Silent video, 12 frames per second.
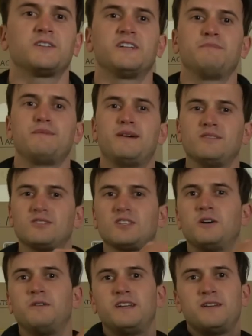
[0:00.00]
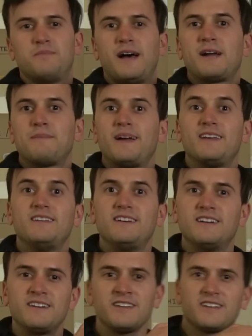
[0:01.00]
are going to be about sewing backpacking
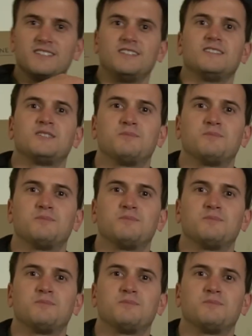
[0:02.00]
gear because it's